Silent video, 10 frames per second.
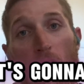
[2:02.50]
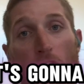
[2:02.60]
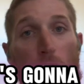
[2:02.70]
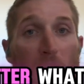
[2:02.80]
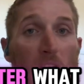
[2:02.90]

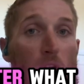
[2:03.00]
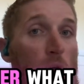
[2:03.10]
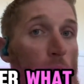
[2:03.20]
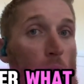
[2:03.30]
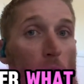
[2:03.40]
no matter
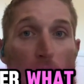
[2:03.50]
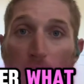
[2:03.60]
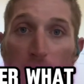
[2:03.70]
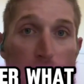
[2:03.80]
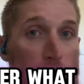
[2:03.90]
what
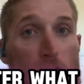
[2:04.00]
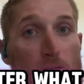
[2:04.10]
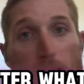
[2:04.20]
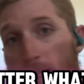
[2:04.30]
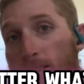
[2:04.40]
the
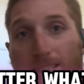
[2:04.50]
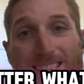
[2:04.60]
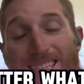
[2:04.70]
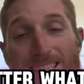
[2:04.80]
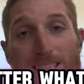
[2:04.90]
circumstances
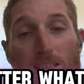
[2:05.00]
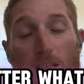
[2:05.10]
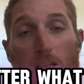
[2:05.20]
is,